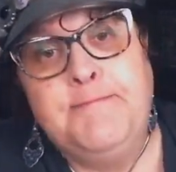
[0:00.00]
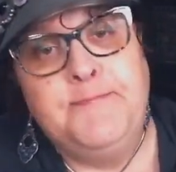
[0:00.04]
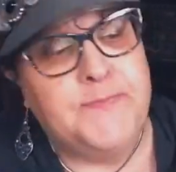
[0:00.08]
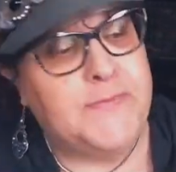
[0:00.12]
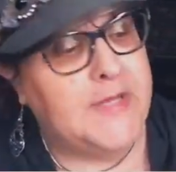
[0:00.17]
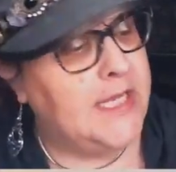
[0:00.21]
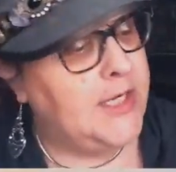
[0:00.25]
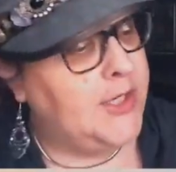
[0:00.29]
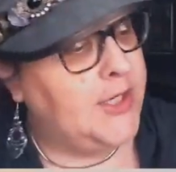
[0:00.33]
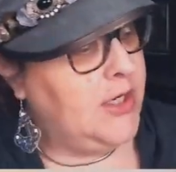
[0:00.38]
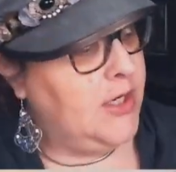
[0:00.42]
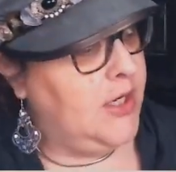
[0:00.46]

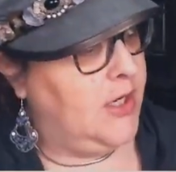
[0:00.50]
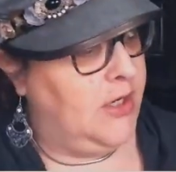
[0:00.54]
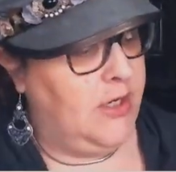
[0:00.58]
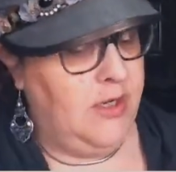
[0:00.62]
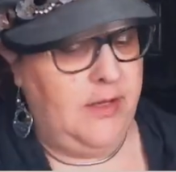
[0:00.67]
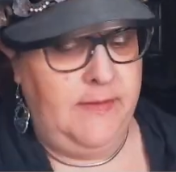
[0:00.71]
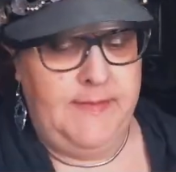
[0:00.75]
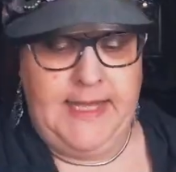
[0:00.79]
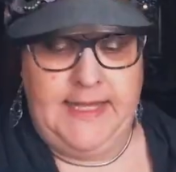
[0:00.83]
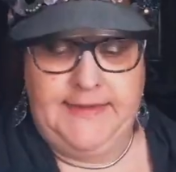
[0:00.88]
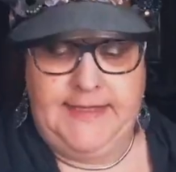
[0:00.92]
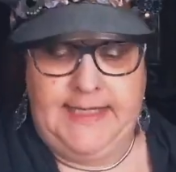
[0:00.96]
in our
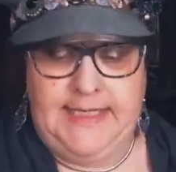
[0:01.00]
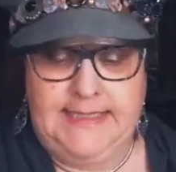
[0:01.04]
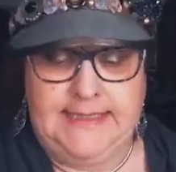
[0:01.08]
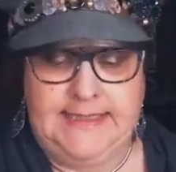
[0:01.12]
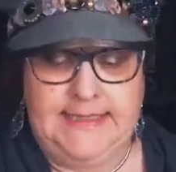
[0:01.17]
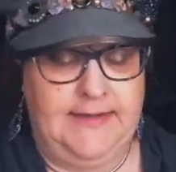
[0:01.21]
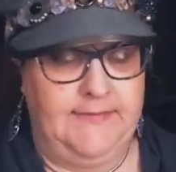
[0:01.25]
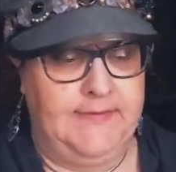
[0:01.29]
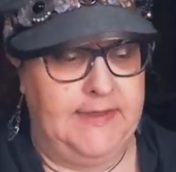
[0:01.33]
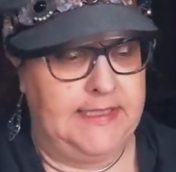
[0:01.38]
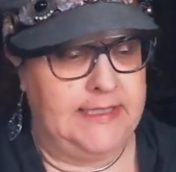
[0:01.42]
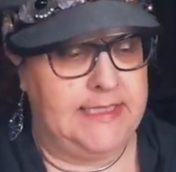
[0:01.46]
home at
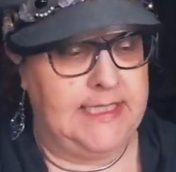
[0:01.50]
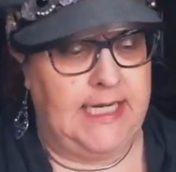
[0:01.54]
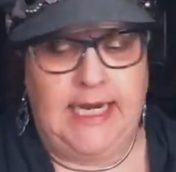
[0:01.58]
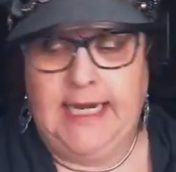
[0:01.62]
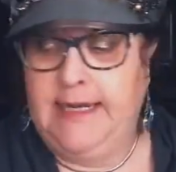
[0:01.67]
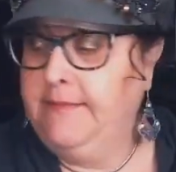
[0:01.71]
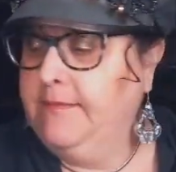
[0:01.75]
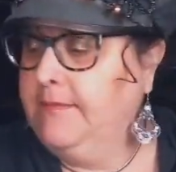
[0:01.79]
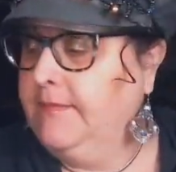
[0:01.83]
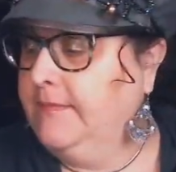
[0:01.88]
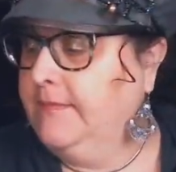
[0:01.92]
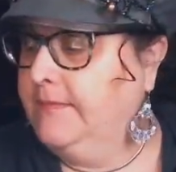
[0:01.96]
Thanksgiving
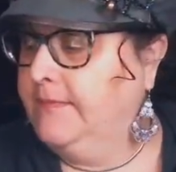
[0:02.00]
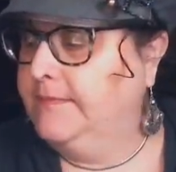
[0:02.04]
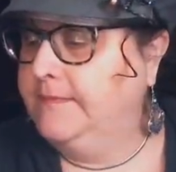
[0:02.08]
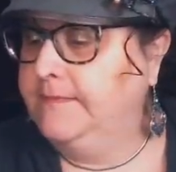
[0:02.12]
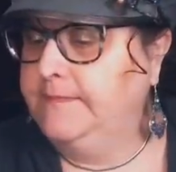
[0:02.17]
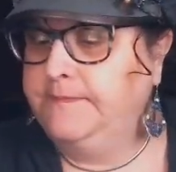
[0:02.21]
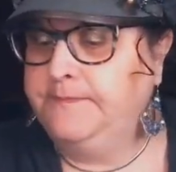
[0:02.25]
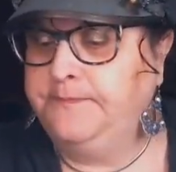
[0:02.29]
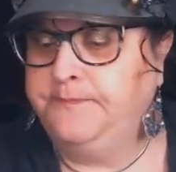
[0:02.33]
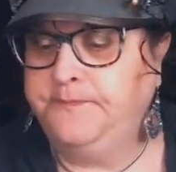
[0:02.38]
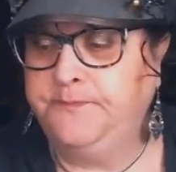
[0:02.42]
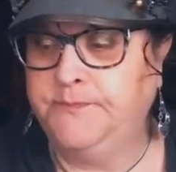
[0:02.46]
time,
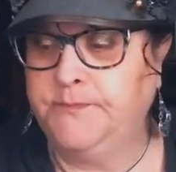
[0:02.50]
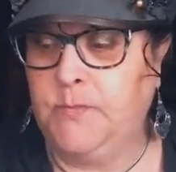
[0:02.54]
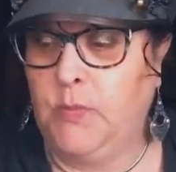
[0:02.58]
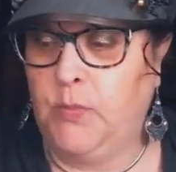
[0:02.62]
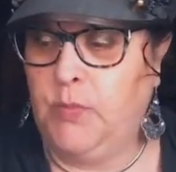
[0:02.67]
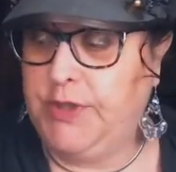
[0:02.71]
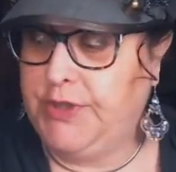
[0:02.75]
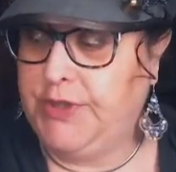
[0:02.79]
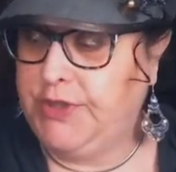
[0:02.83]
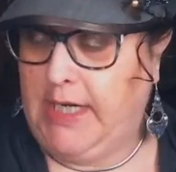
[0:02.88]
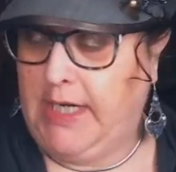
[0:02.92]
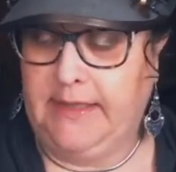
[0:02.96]

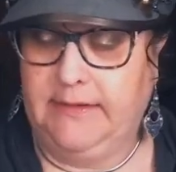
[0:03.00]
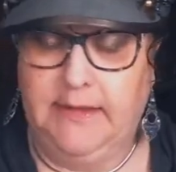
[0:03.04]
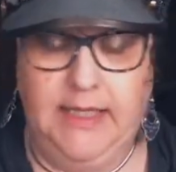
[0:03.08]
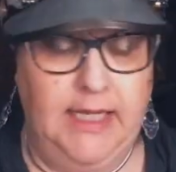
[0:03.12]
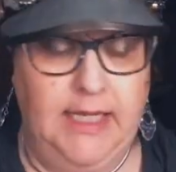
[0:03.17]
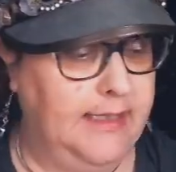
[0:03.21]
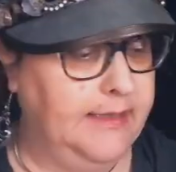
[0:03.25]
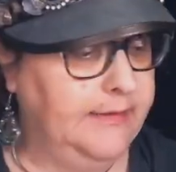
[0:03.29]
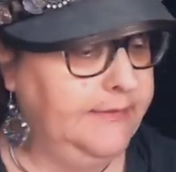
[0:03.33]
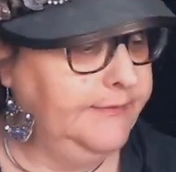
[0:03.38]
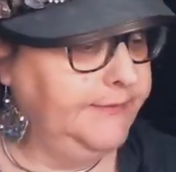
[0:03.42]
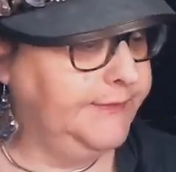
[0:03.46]
which I
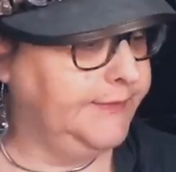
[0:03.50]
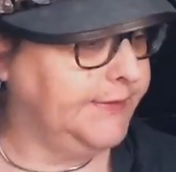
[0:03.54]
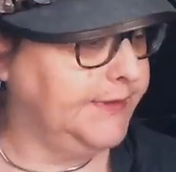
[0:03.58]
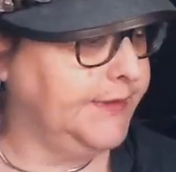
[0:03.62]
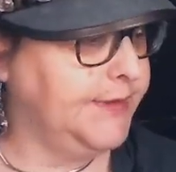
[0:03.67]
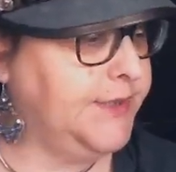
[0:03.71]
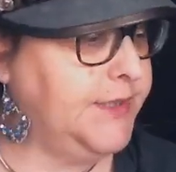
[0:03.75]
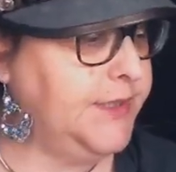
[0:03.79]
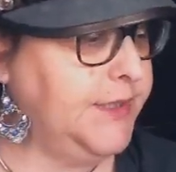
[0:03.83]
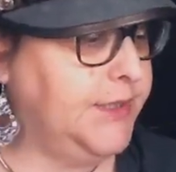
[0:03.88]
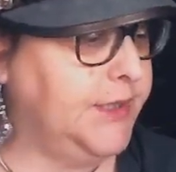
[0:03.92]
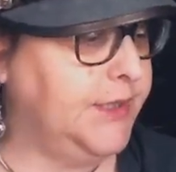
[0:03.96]
love
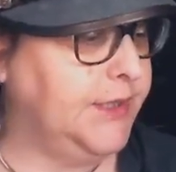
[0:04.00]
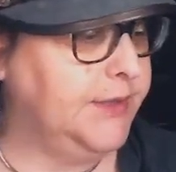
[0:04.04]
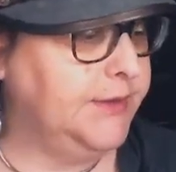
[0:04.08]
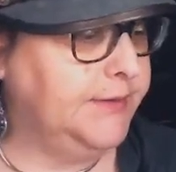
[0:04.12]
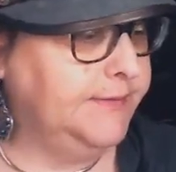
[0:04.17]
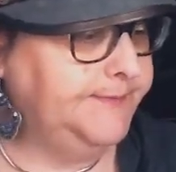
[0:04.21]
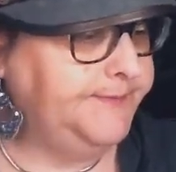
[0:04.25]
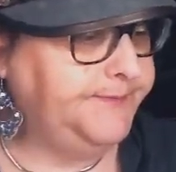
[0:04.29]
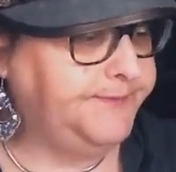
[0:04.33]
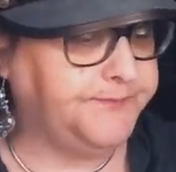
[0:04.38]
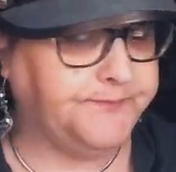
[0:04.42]
to do.